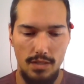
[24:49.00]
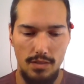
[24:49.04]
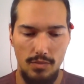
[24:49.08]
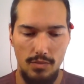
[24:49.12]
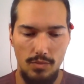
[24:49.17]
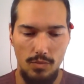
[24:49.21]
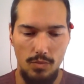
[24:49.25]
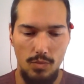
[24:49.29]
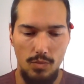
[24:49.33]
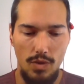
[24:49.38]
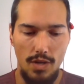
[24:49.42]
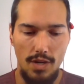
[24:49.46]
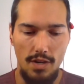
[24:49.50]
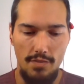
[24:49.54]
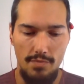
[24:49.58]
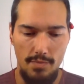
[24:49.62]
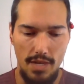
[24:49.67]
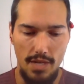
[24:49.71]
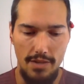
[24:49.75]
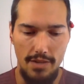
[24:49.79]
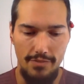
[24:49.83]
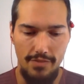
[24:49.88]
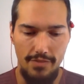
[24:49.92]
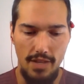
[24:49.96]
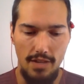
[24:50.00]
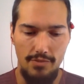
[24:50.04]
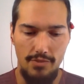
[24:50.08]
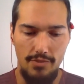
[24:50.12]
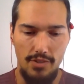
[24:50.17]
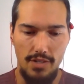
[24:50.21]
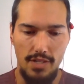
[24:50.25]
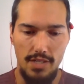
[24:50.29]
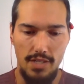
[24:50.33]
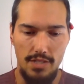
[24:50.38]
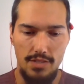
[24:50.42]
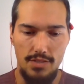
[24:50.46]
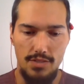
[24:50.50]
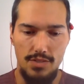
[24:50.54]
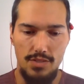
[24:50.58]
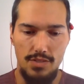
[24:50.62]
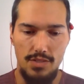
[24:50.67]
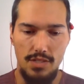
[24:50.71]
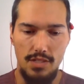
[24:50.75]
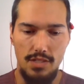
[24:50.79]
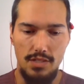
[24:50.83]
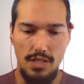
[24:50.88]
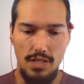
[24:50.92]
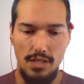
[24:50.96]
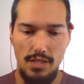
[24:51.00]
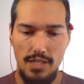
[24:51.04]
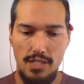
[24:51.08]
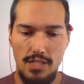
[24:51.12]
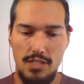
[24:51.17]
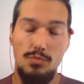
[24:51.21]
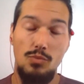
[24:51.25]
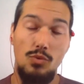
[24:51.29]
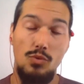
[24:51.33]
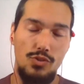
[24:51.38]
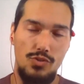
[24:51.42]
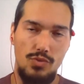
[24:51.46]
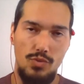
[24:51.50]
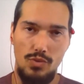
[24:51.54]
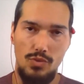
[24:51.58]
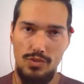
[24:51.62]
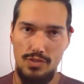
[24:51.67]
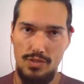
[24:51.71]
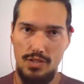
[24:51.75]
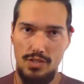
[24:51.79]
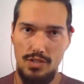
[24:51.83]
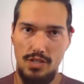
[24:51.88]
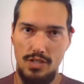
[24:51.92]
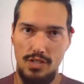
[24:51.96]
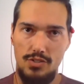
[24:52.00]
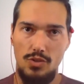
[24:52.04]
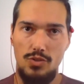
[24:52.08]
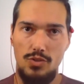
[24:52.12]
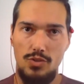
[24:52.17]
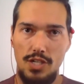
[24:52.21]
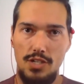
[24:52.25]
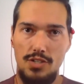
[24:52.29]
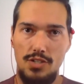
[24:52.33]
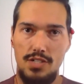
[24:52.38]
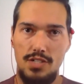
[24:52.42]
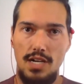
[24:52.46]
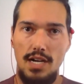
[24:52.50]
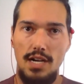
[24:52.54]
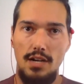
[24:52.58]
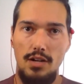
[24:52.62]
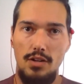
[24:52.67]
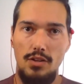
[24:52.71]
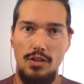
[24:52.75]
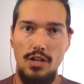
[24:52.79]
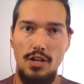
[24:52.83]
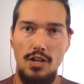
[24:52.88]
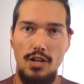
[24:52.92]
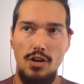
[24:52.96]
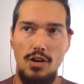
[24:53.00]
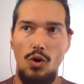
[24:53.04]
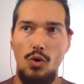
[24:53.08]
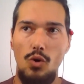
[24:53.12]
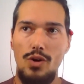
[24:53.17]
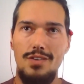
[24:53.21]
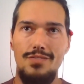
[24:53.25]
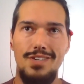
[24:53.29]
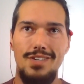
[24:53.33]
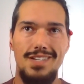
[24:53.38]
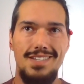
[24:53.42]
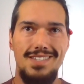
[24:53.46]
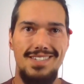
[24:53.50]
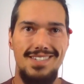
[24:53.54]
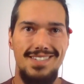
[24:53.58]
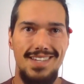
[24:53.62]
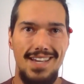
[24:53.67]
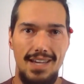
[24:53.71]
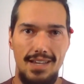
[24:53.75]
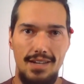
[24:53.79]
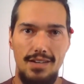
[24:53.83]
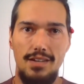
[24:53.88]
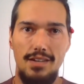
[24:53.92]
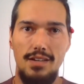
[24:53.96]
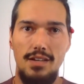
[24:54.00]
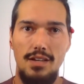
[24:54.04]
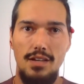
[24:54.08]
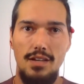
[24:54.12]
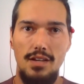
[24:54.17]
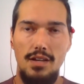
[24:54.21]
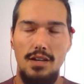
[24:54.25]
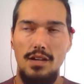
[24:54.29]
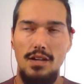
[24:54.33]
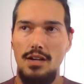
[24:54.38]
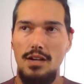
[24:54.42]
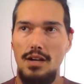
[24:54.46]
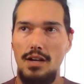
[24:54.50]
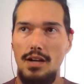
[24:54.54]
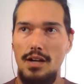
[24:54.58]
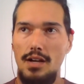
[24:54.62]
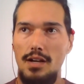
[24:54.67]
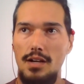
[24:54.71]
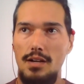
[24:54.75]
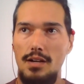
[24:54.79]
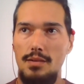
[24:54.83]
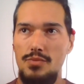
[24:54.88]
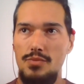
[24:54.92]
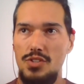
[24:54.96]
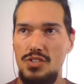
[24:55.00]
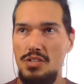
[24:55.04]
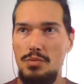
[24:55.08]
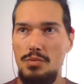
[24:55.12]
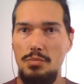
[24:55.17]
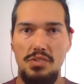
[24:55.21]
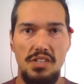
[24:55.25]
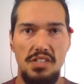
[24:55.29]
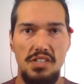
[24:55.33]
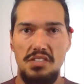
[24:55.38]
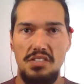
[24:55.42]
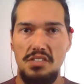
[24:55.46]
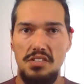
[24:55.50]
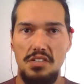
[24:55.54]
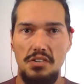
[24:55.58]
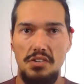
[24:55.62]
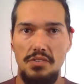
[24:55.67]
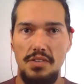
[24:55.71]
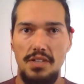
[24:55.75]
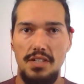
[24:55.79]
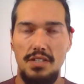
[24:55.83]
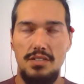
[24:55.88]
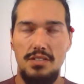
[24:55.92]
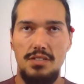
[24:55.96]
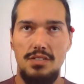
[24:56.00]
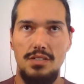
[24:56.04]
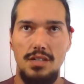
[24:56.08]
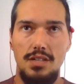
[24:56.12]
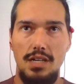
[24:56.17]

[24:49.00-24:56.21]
One of my favorite is, it leans more towards a Dzogchen style, or even a Zen, just complete stillness.